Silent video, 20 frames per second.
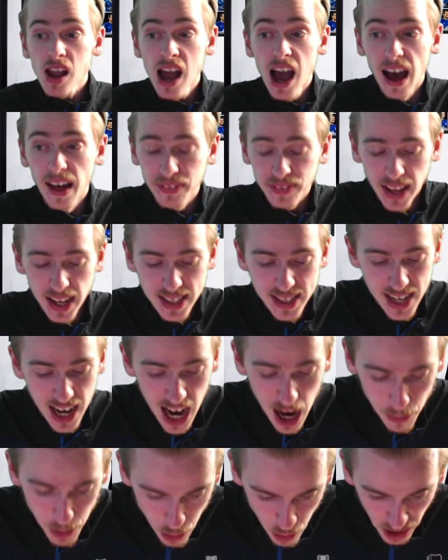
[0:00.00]
At that
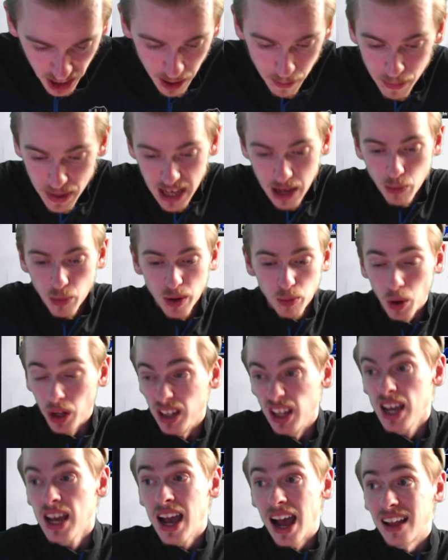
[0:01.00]
time, we were competing with,
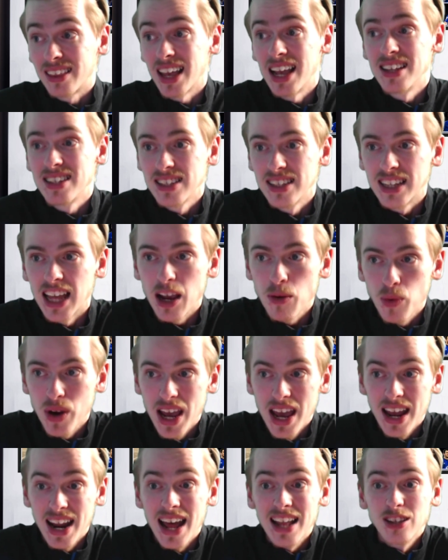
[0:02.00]
well, at the end of the day,
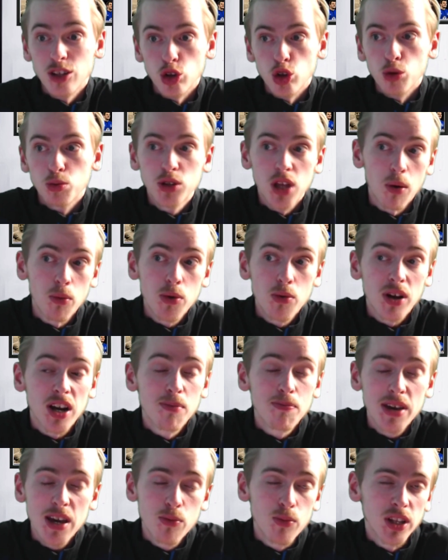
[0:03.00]
it ended up that we were
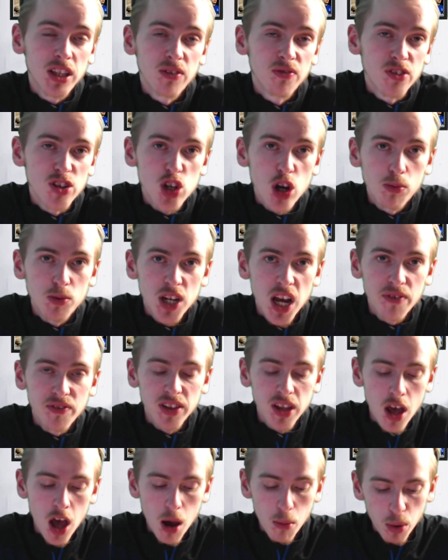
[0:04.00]
competing with them for top
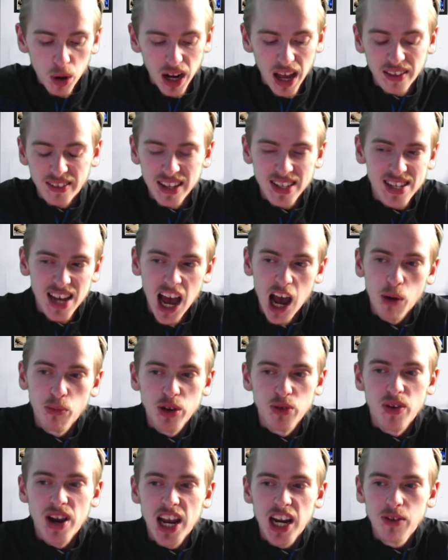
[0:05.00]
7. But at the time,
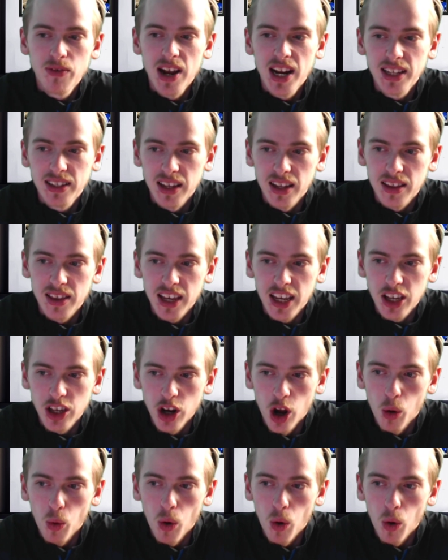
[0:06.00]
we really did think, you know